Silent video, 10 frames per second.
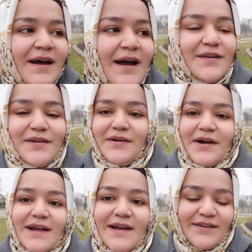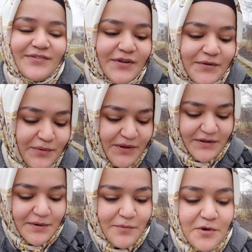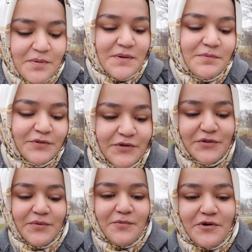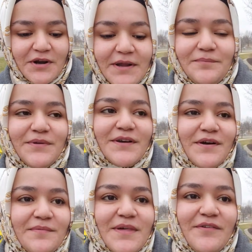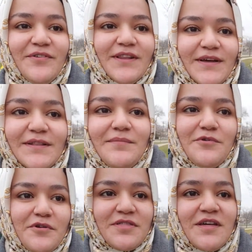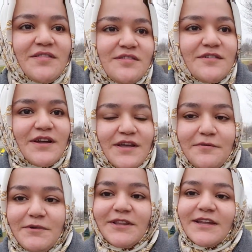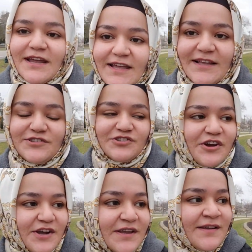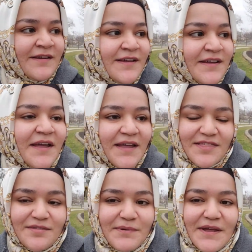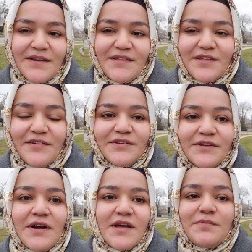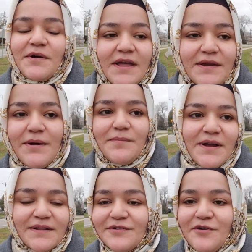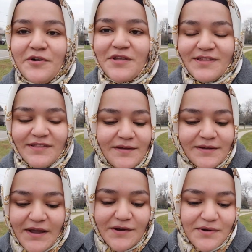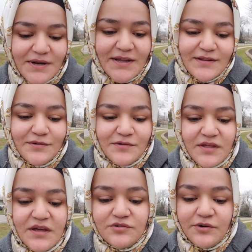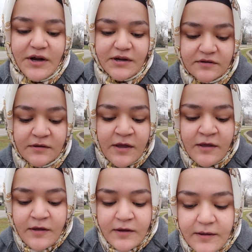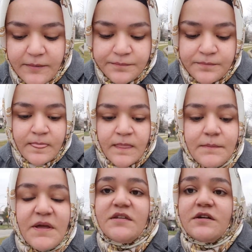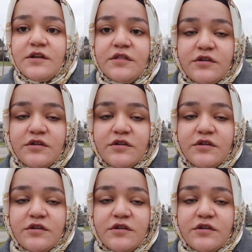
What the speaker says: I don't know, I kind of feel weird. The more people know, the more it becomes, I feel like, the more censored I am, and then I get shy explaining stuff to you guys. But anyway, back to courses. I don't want to get too sidetracked. Basically,